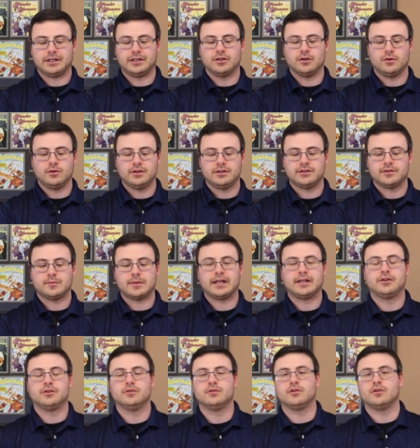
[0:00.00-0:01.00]
go into my
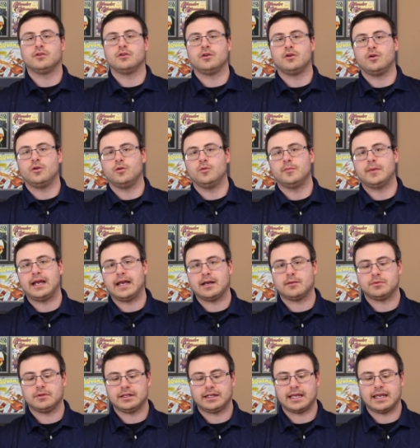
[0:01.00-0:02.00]
Google Home
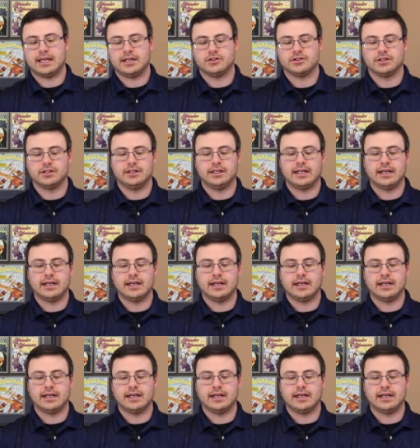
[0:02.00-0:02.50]
application.